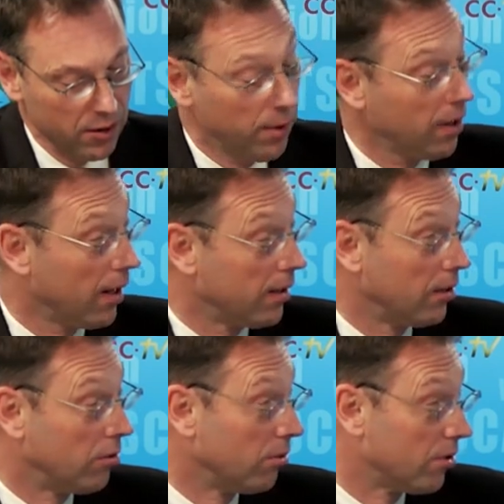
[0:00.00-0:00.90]
relating
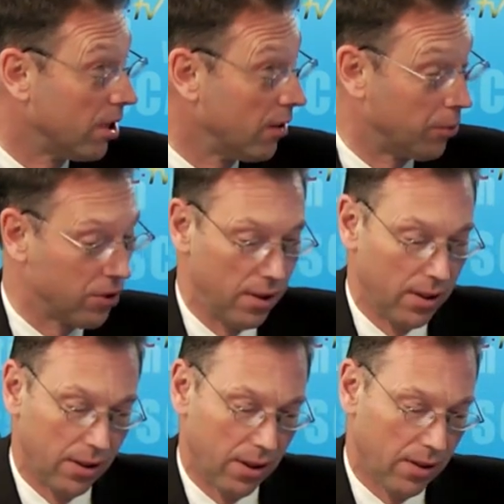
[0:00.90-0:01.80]
to the SIEF
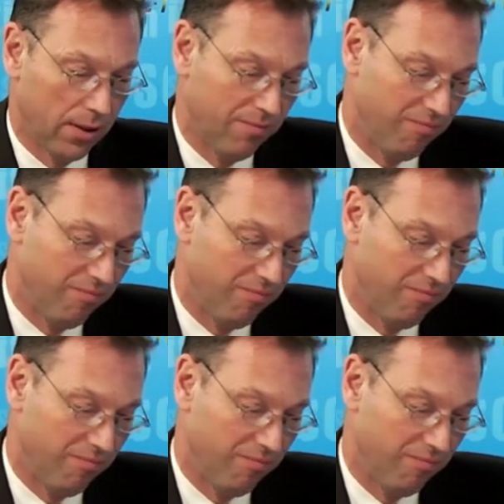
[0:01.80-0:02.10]
procedures,